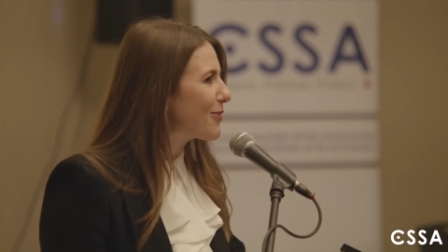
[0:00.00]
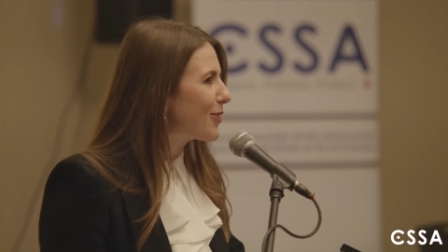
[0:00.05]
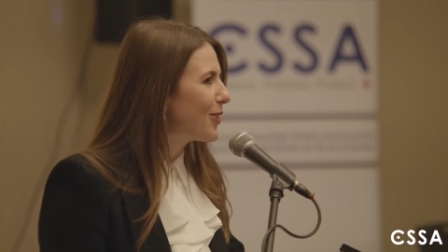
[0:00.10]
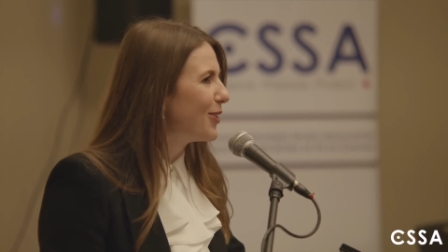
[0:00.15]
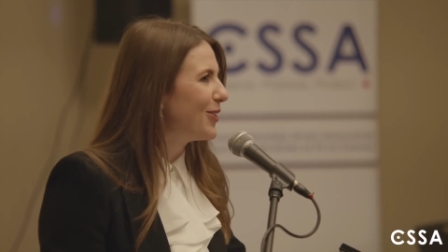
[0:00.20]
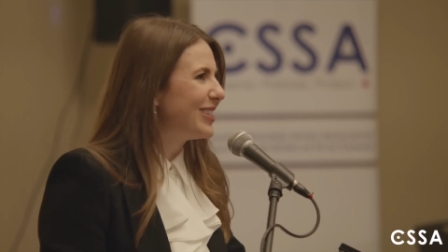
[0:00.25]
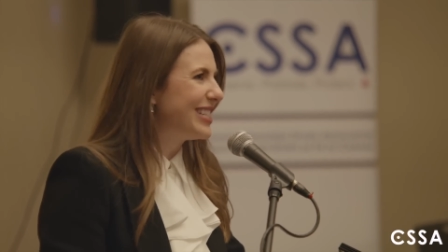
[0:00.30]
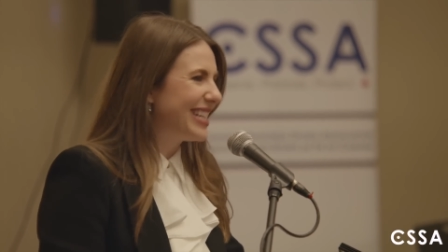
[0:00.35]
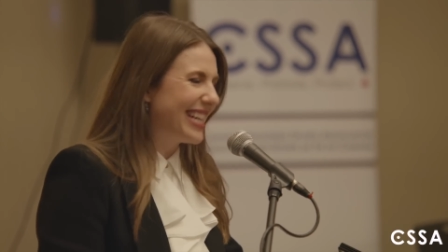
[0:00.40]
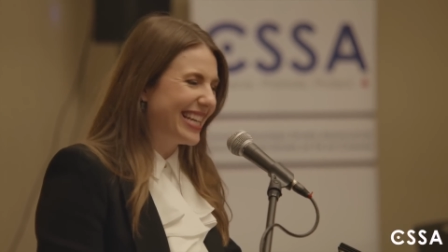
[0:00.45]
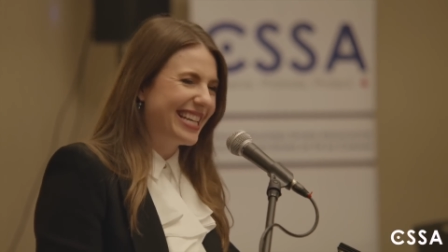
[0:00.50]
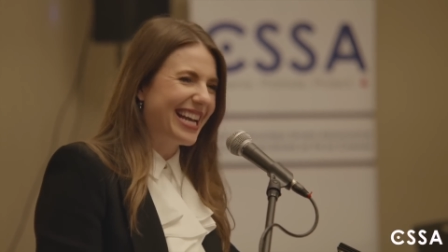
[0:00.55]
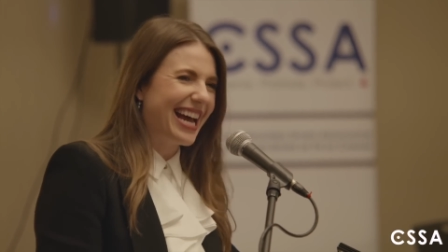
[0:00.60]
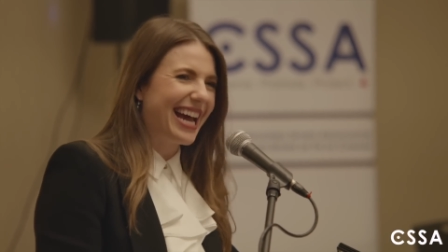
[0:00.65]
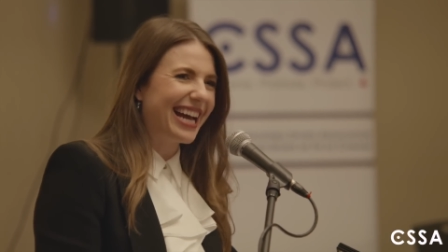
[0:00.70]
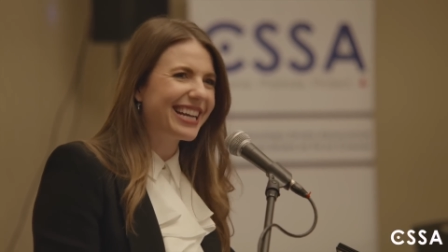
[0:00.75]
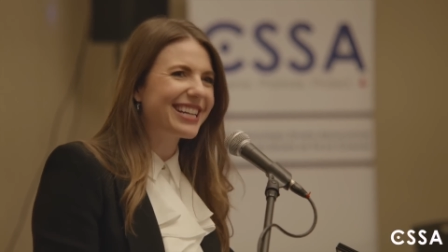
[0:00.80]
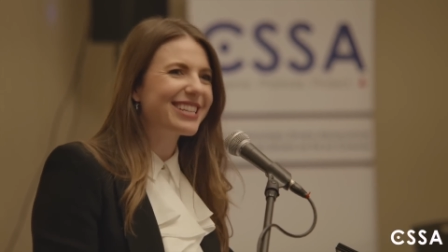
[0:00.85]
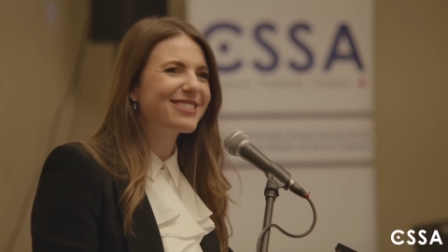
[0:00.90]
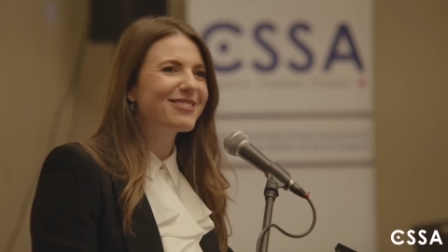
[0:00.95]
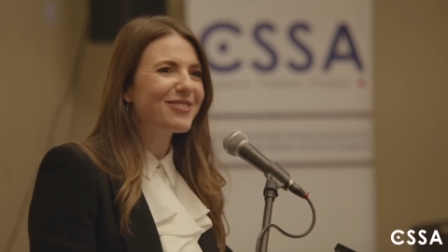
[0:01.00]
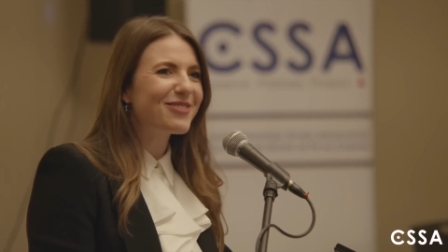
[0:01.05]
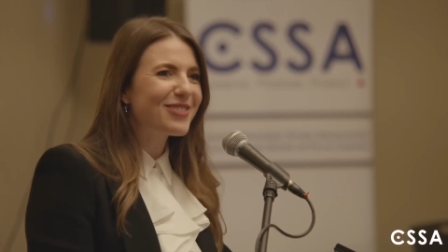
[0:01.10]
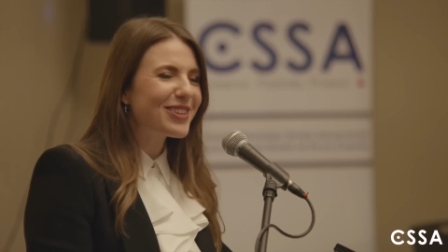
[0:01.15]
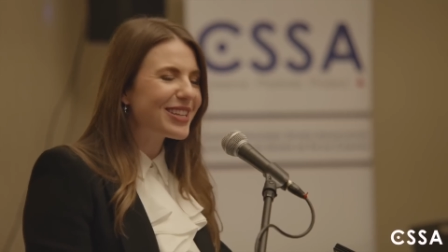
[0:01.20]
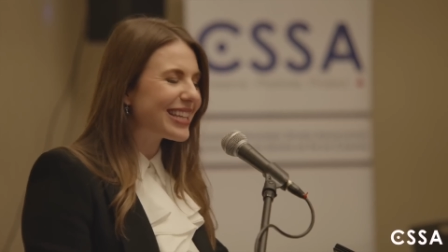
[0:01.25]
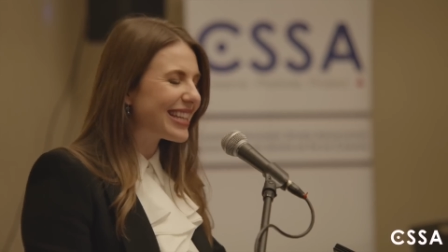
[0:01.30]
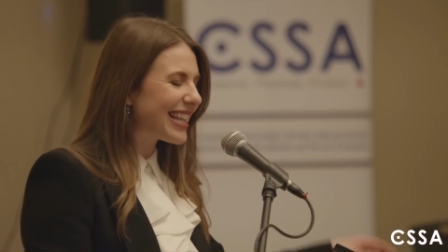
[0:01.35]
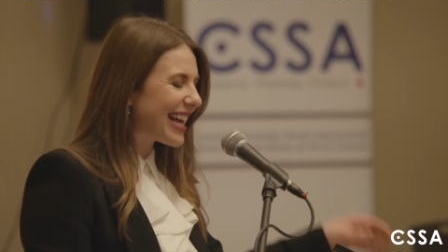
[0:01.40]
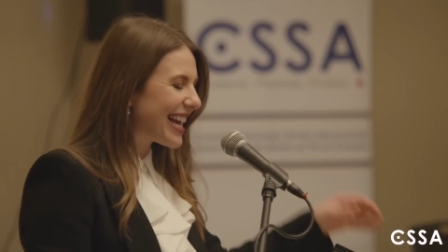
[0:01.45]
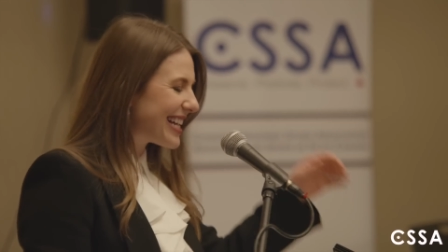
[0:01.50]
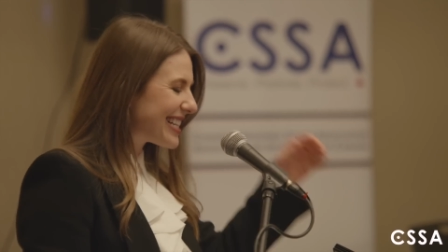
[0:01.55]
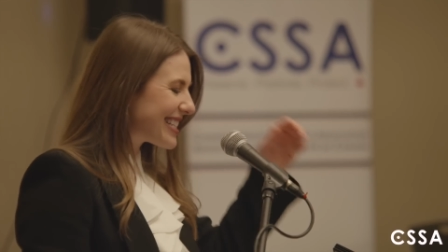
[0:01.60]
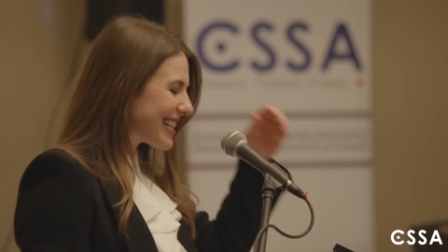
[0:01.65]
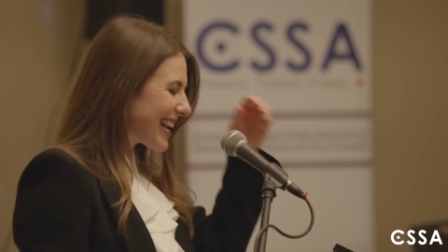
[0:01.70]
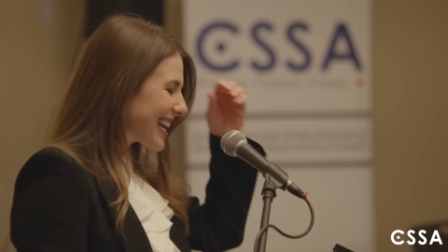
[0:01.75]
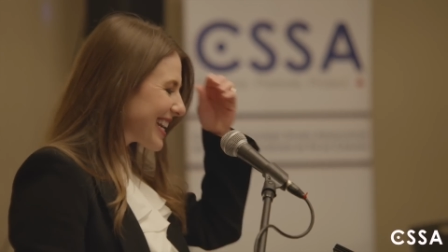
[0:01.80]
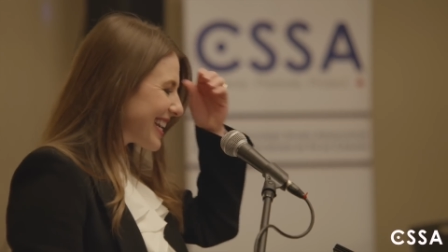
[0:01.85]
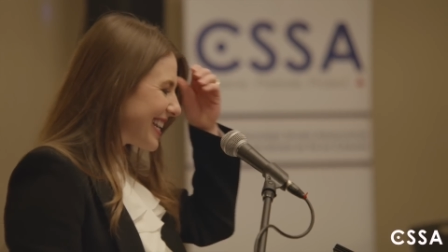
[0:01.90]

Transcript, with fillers: food tonight because we really liked it.